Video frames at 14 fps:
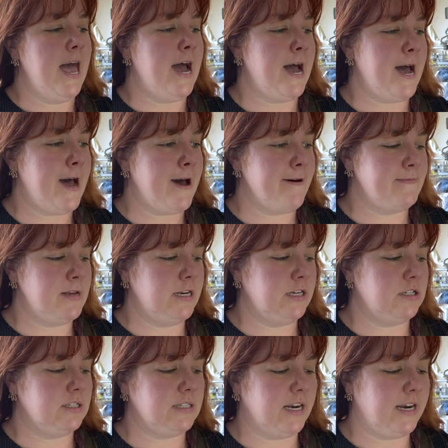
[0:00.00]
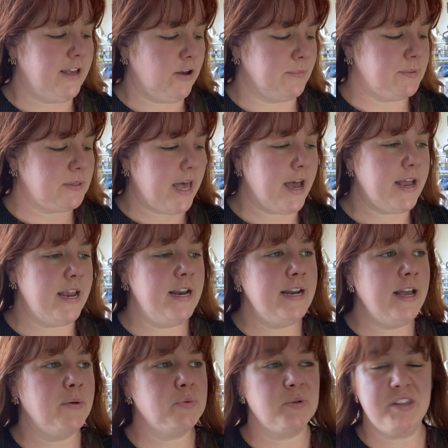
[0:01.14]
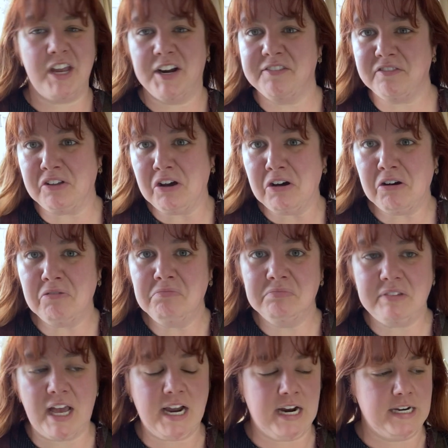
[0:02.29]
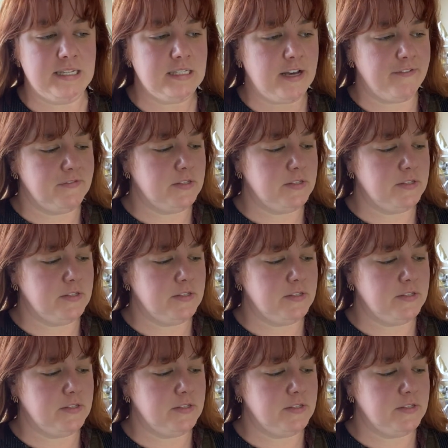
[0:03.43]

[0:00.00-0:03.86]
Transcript: And it just kind of helps that. And it helps with airflow, that kind of stuff.